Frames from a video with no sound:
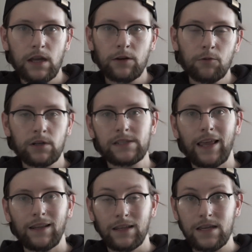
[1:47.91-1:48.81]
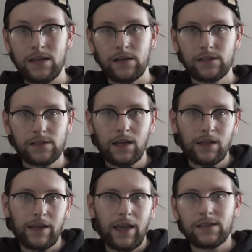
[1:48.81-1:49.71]
I don't want to say lean, it's not
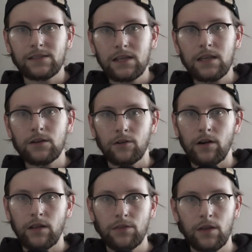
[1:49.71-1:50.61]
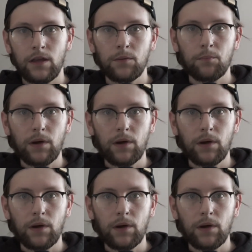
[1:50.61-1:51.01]
like ST or anything,